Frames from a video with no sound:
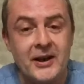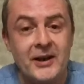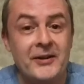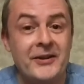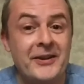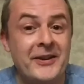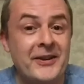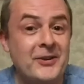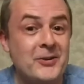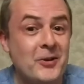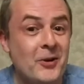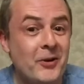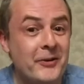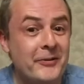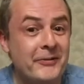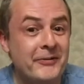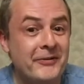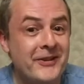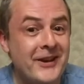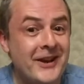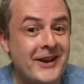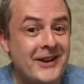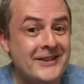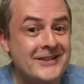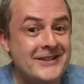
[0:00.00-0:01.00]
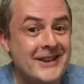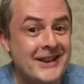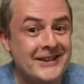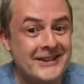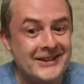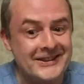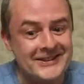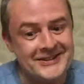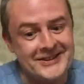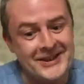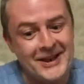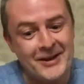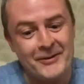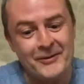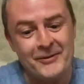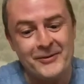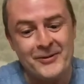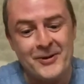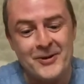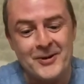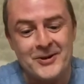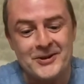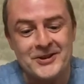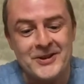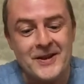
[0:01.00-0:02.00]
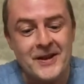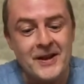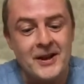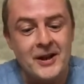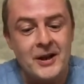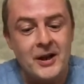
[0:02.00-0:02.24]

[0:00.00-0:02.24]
they call them flight attendants now, of course,